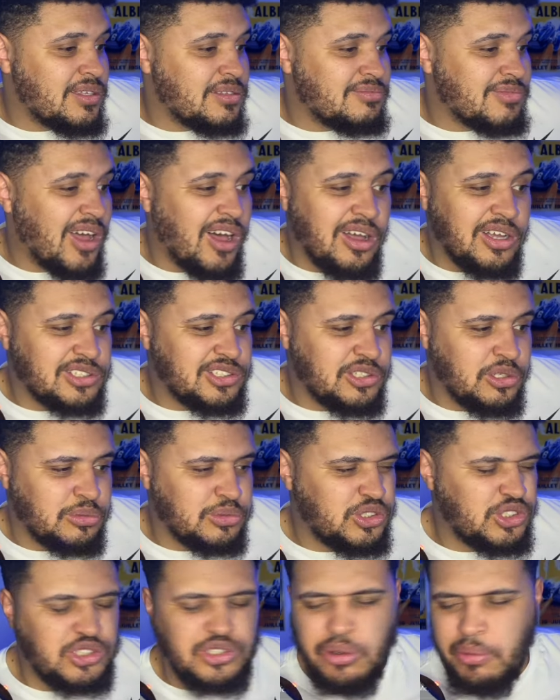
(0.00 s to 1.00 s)
Arsenal,
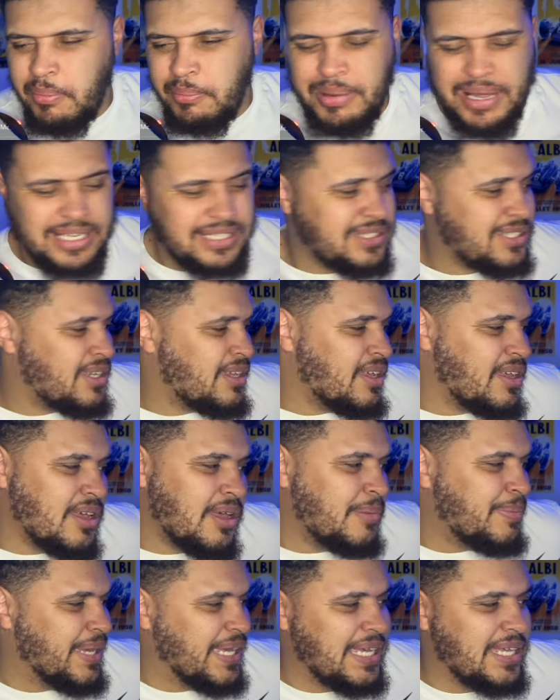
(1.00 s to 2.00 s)
scumbags.
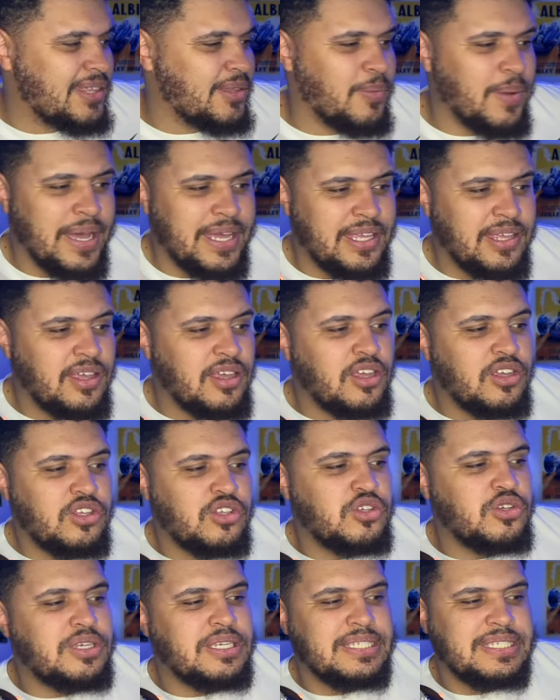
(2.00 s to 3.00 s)
But either way,
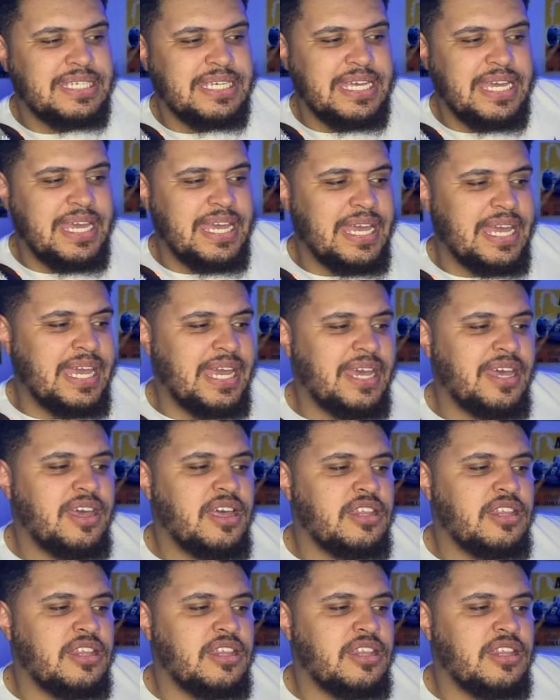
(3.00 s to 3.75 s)
you can see it here.